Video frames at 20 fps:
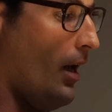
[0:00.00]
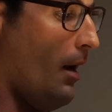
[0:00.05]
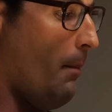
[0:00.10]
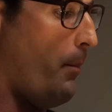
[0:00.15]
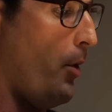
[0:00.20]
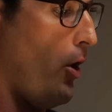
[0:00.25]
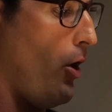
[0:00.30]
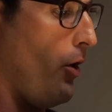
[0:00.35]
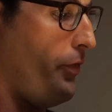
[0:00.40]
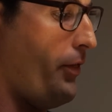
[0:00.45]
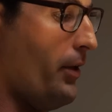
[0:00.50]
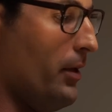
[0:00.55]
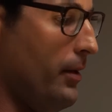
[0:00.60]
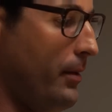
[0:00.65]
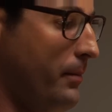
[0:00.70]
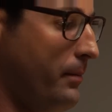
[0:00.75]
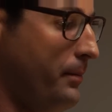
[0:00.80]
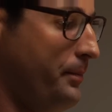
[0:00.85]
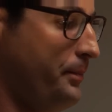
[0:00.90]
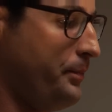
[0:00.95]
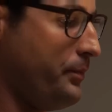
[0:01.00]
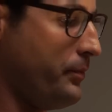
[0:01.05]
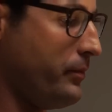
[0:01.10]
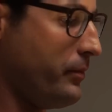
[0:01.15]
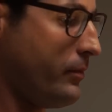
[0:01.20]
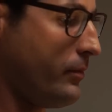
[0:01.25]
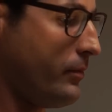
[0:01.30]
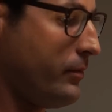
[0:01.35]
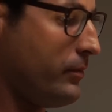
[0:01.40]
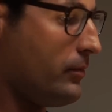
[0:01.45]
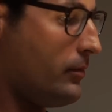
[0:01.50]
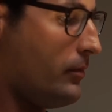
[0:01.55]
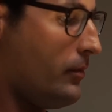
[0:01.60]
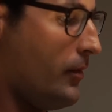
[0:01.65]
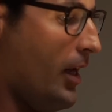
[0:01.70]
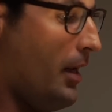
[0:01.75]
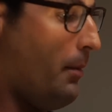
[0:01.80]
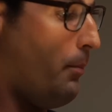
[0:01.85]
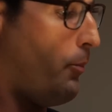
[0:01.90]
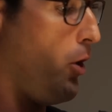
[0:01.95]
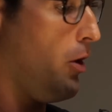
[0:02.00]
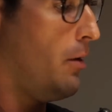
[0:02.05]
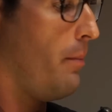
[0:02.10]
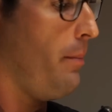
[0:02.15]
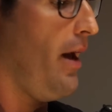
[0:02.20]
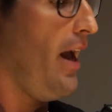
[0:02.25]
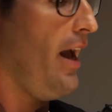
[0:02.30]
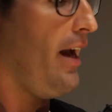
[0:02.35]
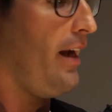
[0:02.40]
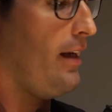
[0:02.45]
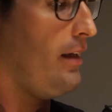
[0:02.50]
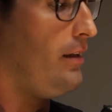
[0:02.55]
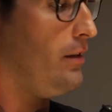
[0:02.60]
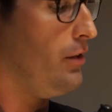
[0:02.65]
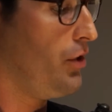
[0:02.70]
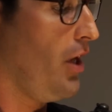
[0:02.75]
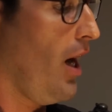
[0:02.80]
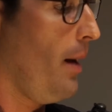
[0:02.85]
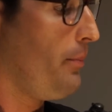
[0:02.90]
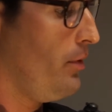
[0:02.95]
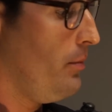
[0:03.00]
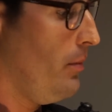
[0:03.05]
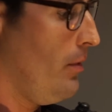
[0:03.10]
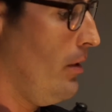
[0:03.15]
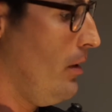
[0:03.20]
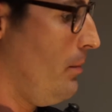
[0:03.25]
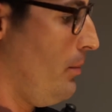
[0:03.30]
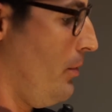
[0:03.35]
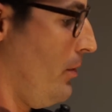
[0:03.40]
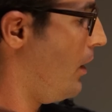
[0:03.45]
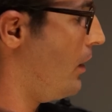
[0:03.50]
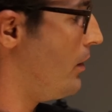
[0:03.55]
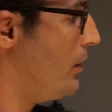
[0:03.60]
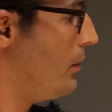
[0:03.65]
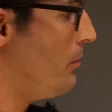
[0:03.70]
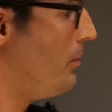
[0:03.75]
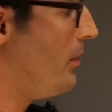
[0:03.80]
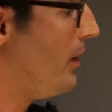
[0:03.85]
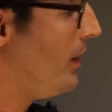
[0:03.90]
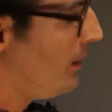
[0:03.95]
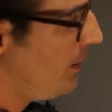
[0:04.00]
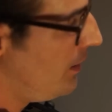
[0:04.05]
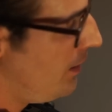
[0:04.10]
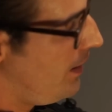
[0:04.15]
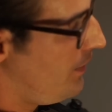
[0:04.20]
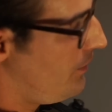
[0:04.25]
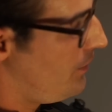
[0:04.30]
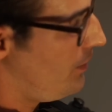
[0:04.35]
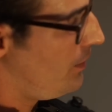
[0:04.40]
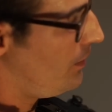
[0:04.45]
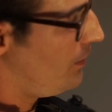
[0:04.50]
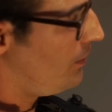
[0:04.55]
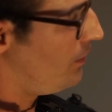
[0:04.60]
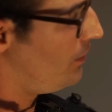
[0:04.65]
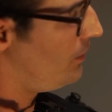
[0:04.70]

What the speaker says: I bought them and brought them back and chopped them up a little bit, and then